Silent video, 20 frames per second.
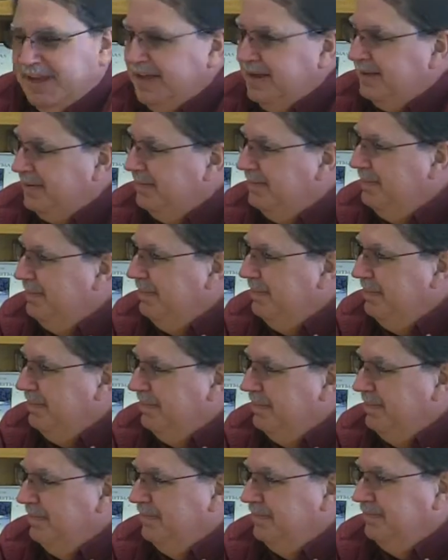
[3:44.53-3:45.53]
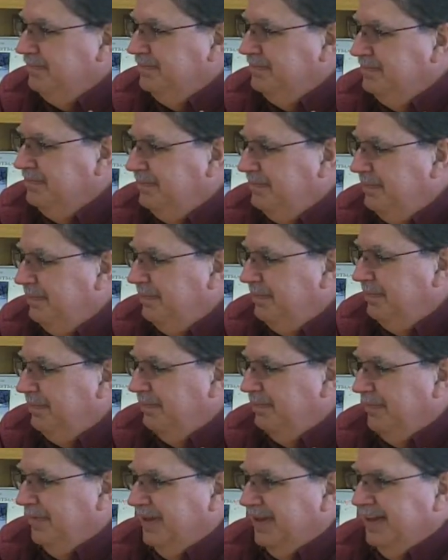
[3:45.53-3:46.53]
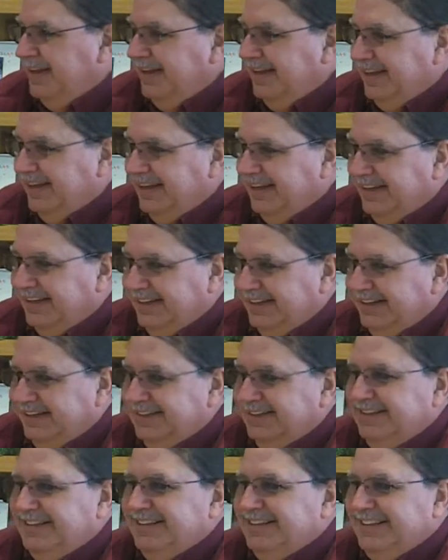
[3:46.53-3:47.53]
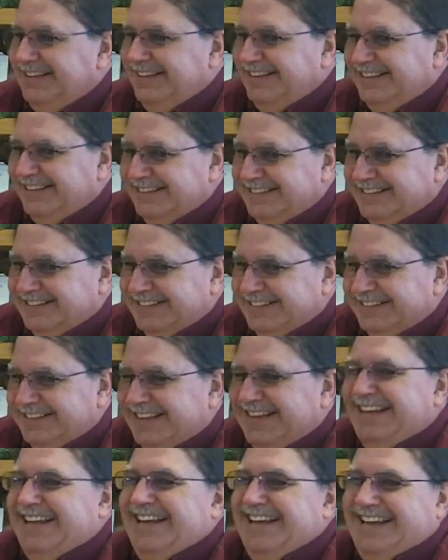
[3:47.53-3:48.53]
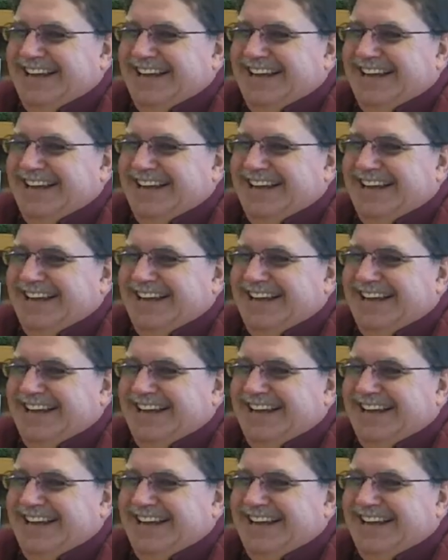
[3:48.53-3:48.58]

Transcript: (silent)